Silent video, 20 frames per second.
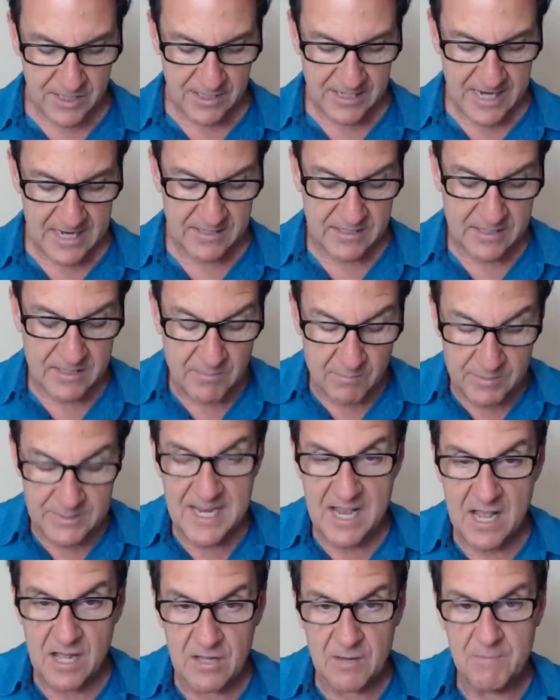to get to
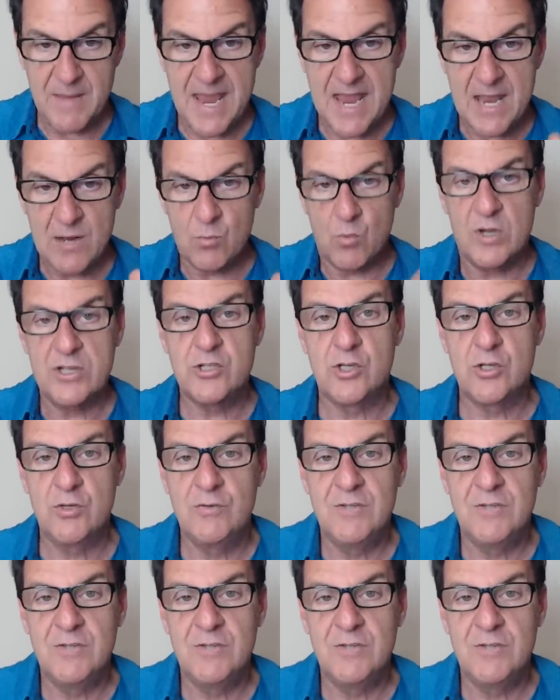tell a man what